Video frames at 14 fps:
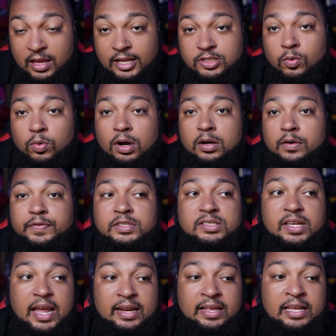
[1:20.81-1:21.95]
He's a worker for
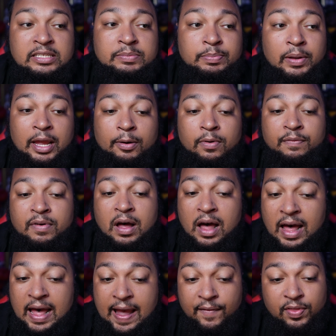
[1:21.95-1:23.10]
Satan. He's being
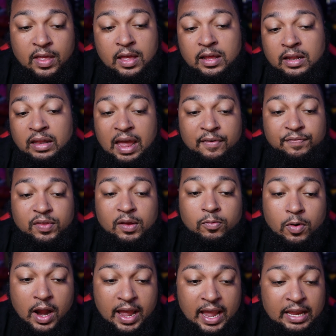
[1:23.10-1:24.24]
revived left and
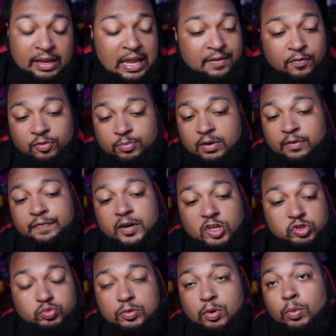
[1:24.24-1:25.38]
right, even from the
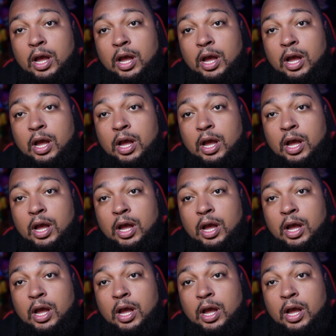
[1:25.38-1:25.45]
first one.